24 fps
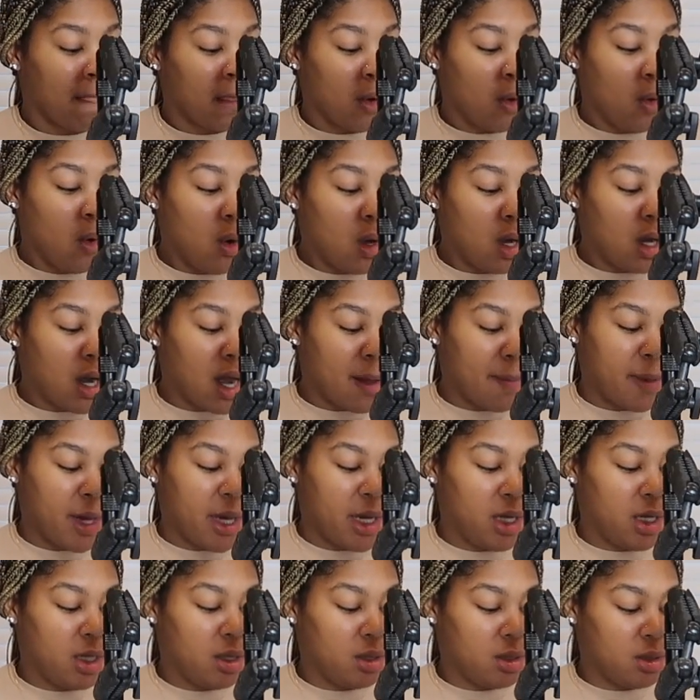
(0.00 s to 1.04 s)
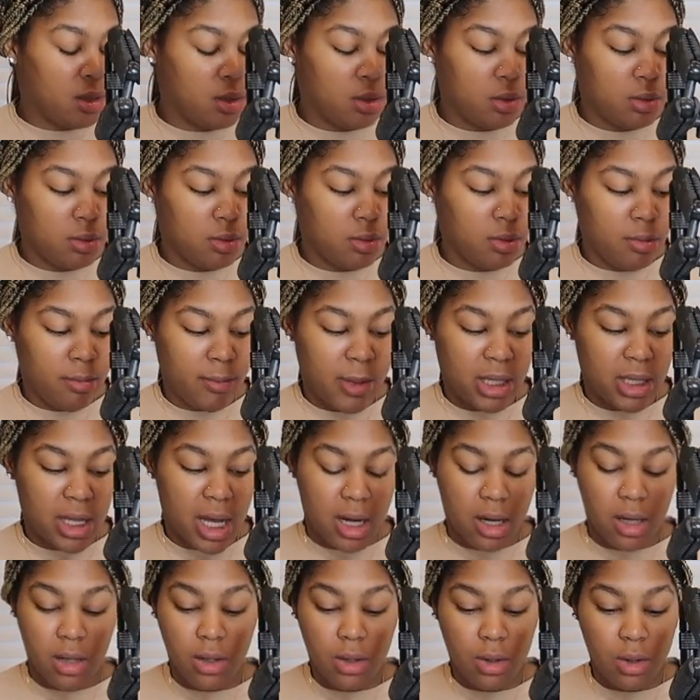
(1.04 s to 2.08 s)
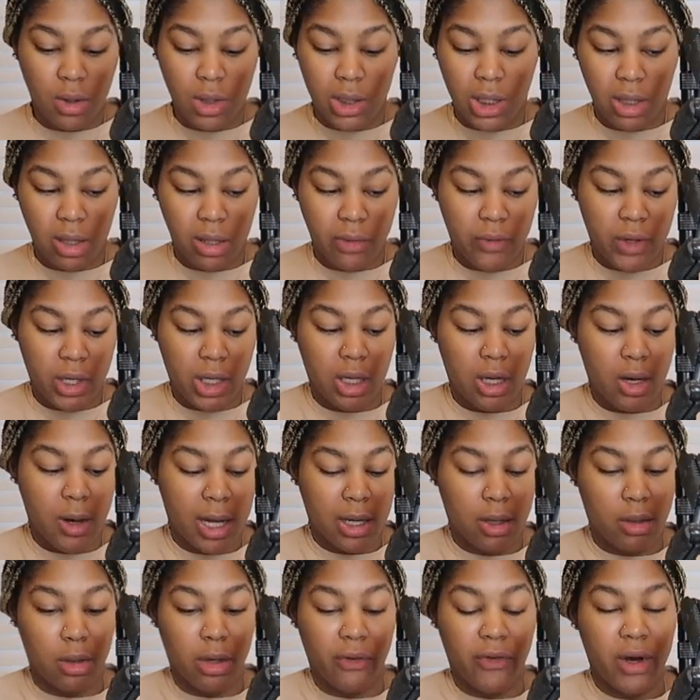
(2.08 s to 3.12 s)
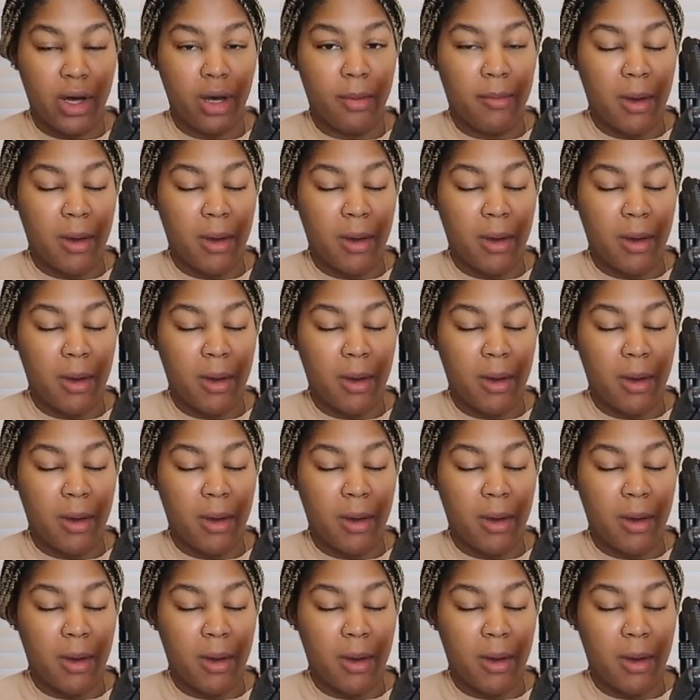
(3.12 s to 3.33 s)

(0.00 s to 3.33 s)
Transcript: Or I may make that a whole nother video. I don't know.